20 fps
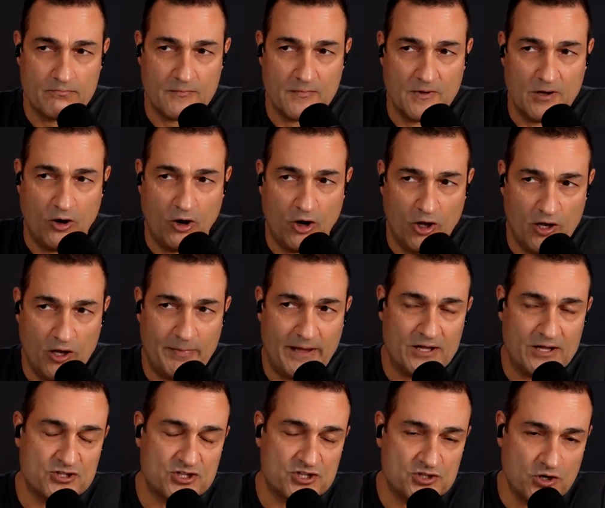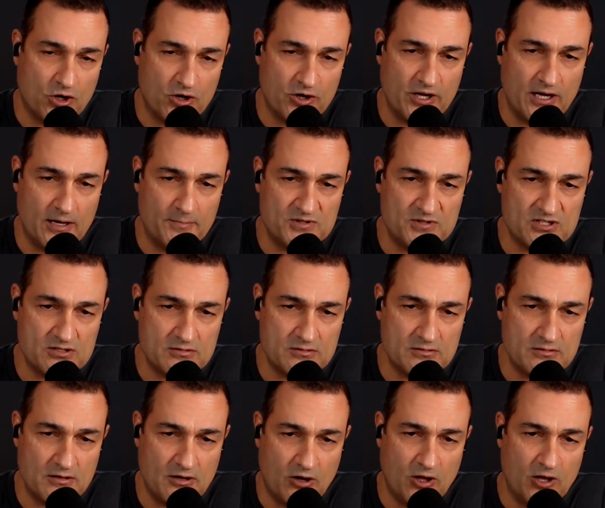all about startups,
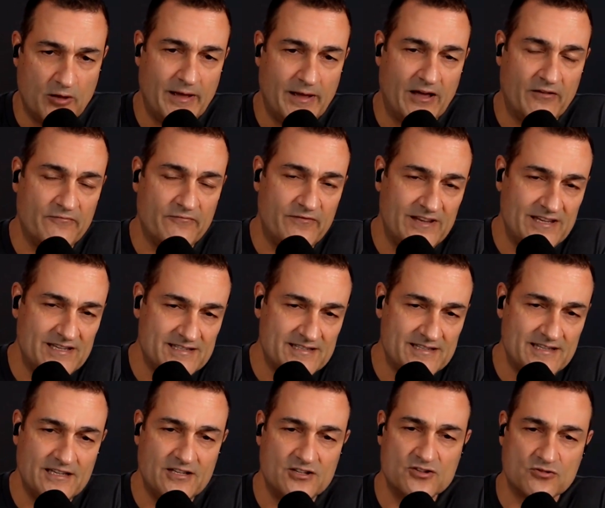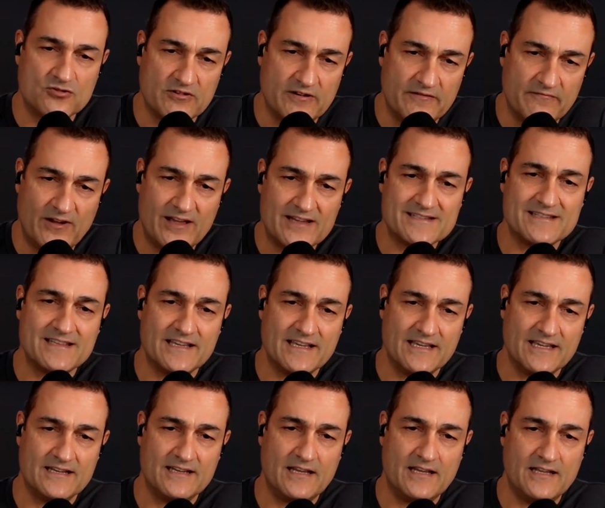all about VCs or investing
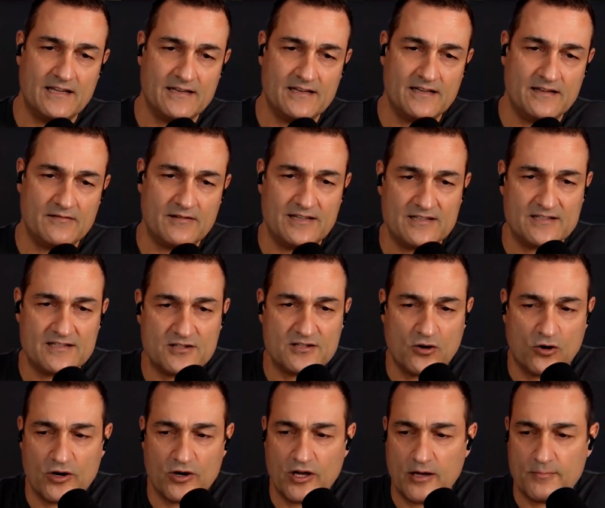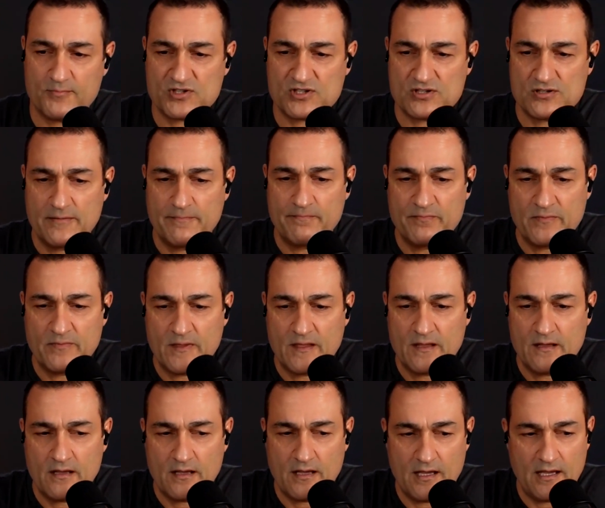in these startups.
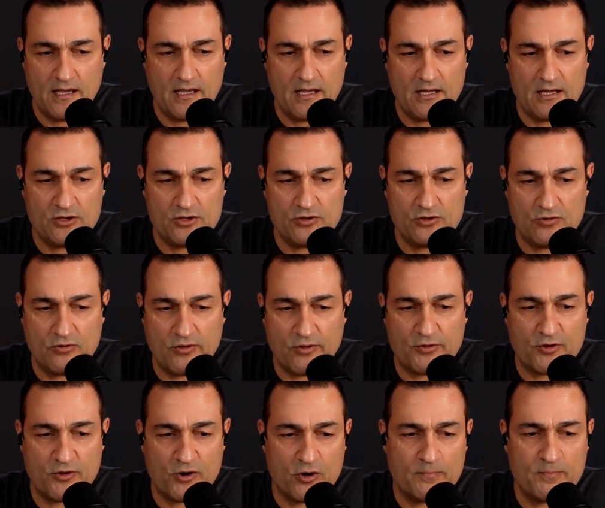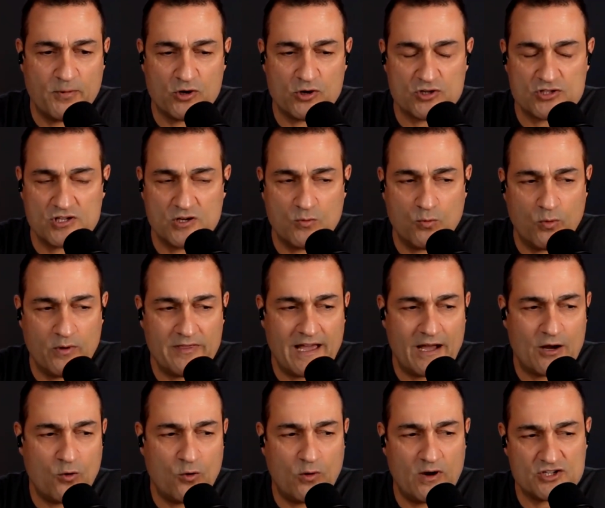And you're the third person,
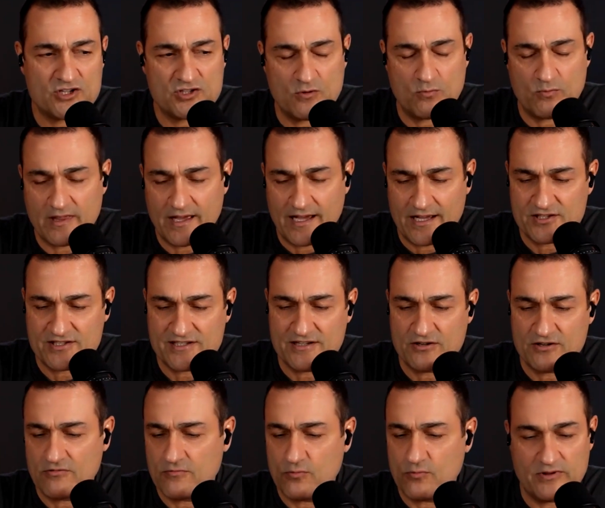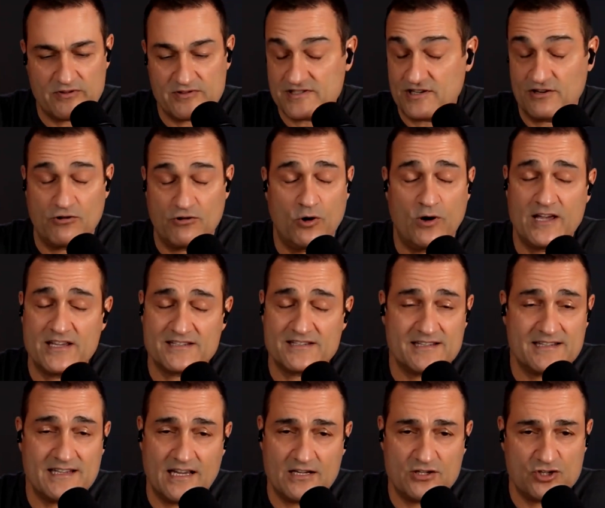without question, with zero
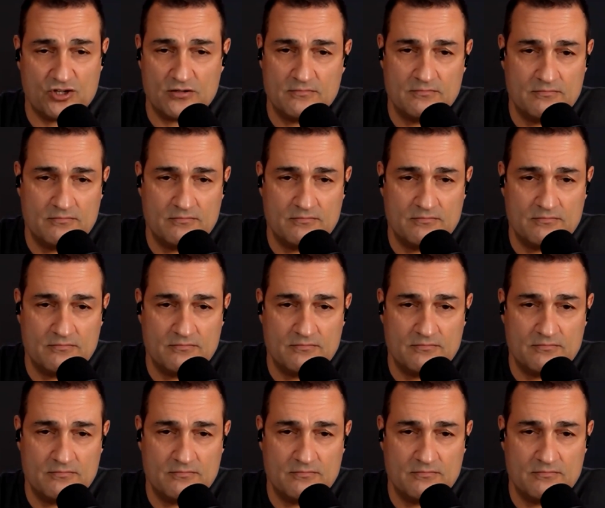hesitation.